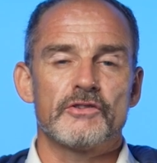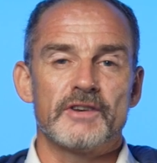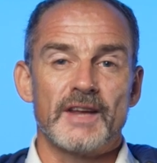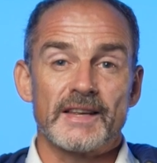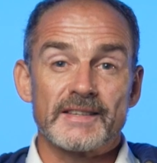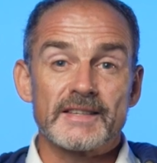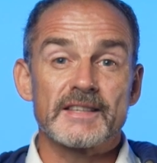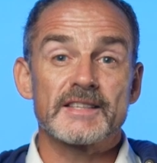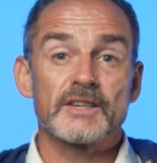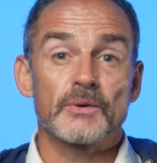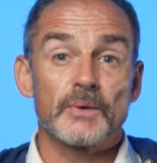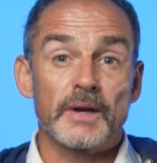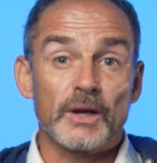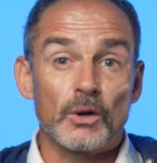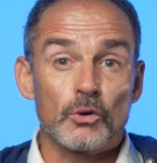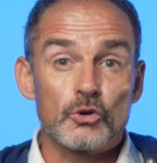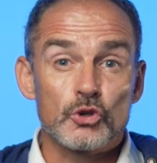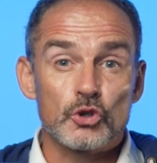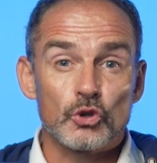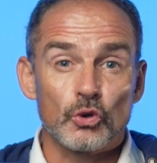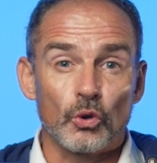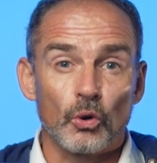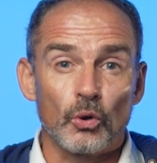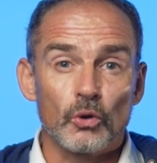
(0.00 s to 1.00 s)
necessary
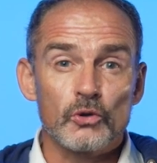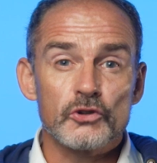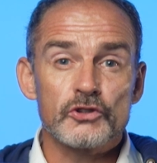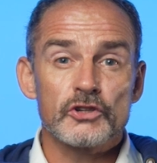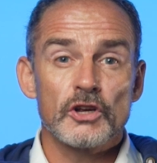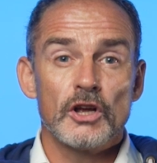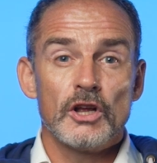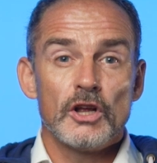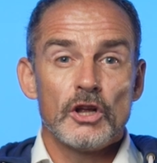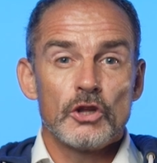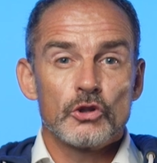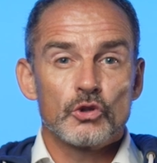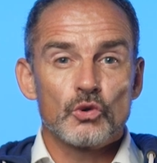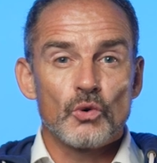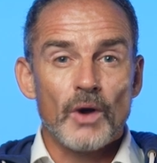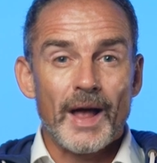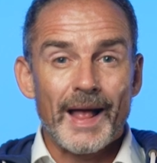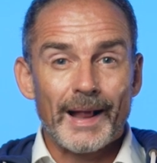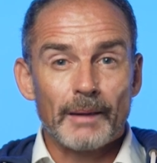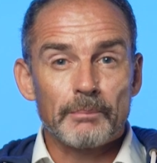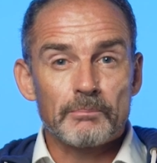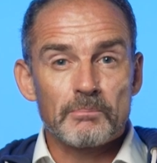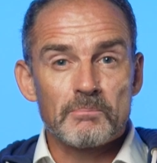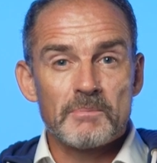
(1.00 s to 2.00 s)
controls to
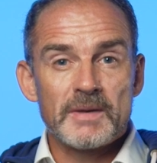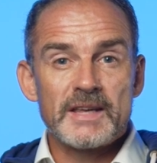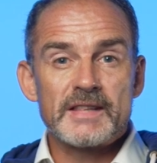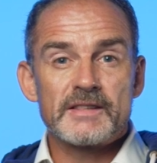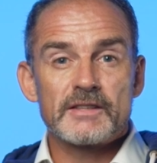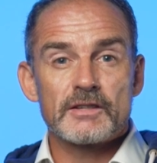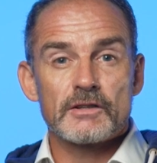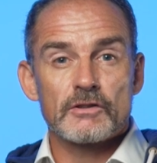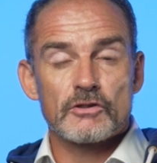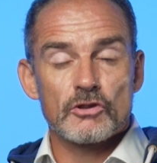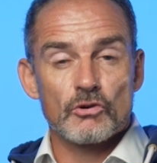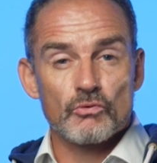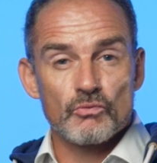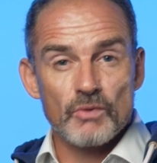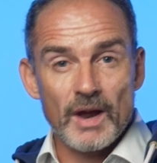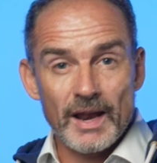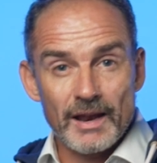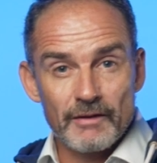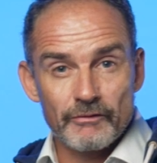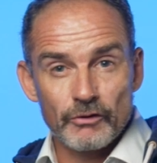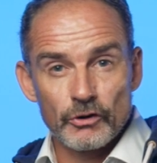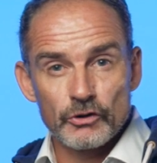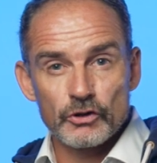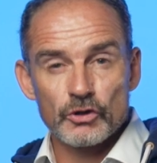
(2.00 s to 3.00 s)
help meet the
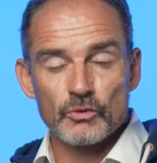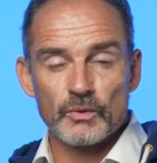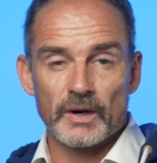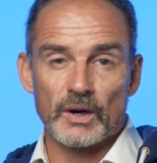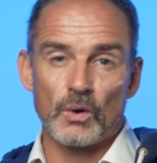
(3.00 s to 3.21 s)
relevant